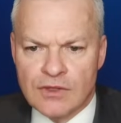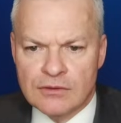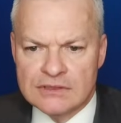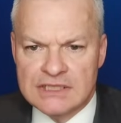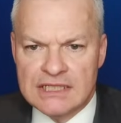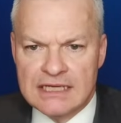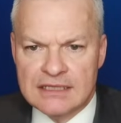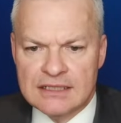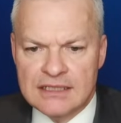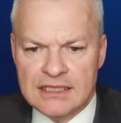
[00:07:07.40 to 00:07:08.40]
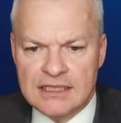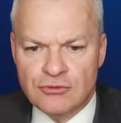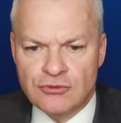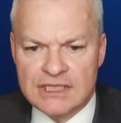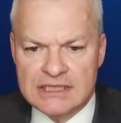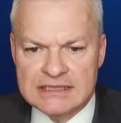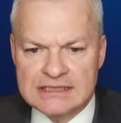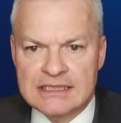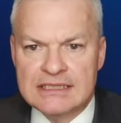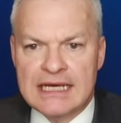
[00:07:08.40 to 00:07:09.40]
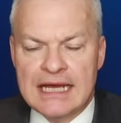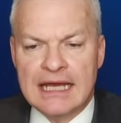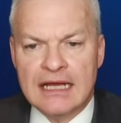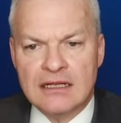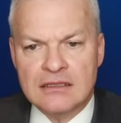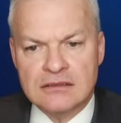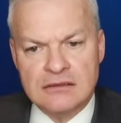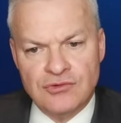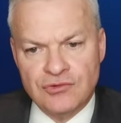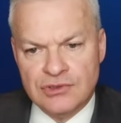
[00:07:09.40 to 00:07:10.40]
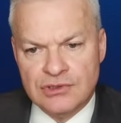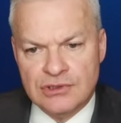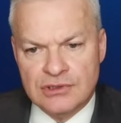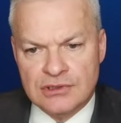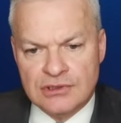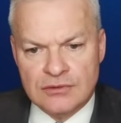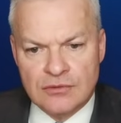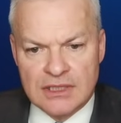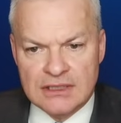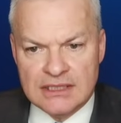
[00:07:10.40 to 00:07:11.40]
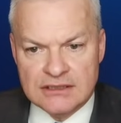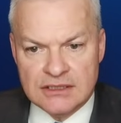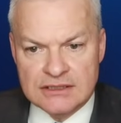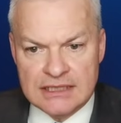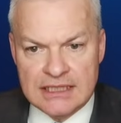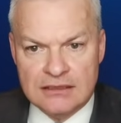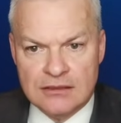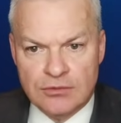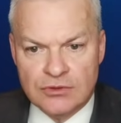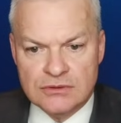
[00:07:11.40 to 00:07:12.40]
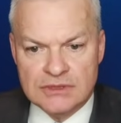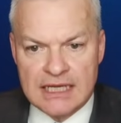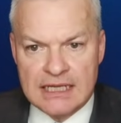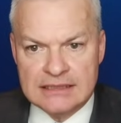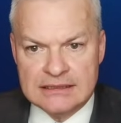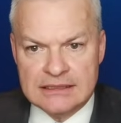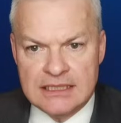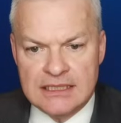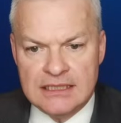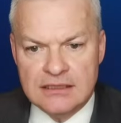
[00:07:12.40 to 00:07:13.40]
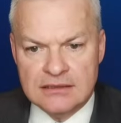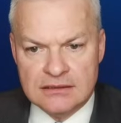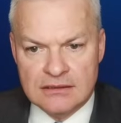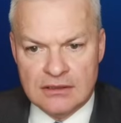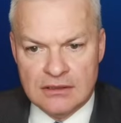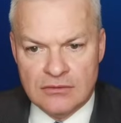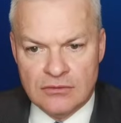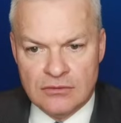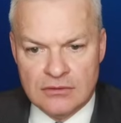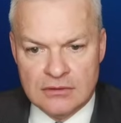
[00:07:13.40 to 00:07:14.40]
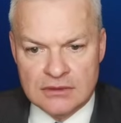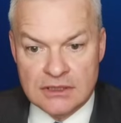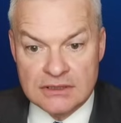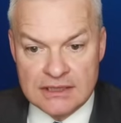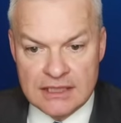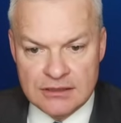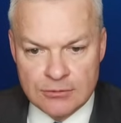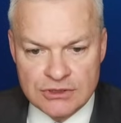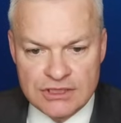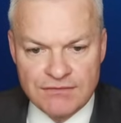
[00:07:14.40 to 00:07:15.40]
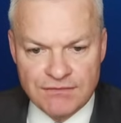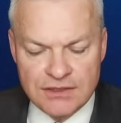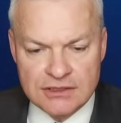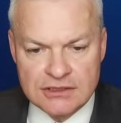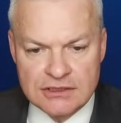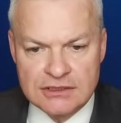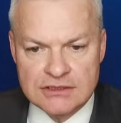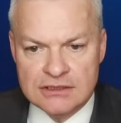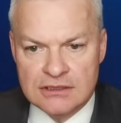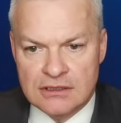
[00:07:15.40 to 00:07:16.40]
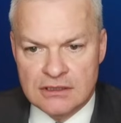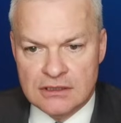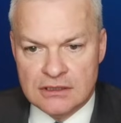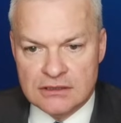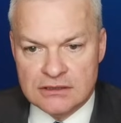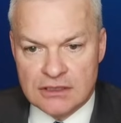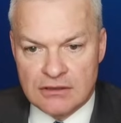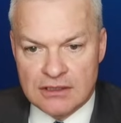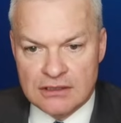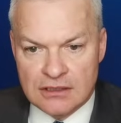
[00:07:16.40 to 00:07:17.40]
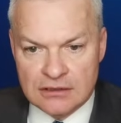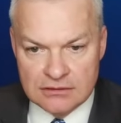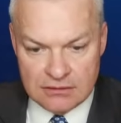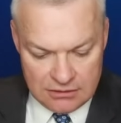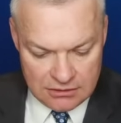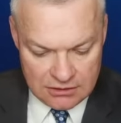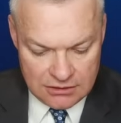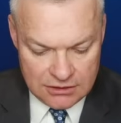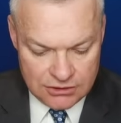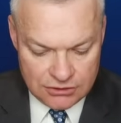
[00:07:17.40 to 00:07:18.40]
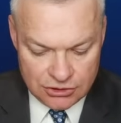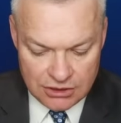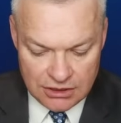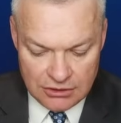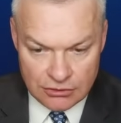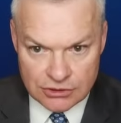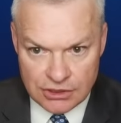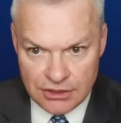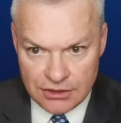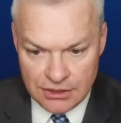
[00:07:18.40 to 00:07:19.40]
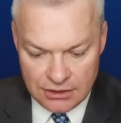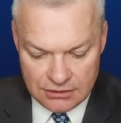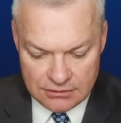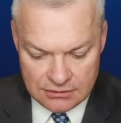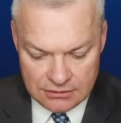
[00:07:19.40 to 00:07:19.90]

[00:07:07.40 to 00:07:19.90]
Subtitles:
Not seeing anything. E already considered. L. Well, that doesn't get doubled. T doesn't get doubled in filters. So I think I shall try Galtonia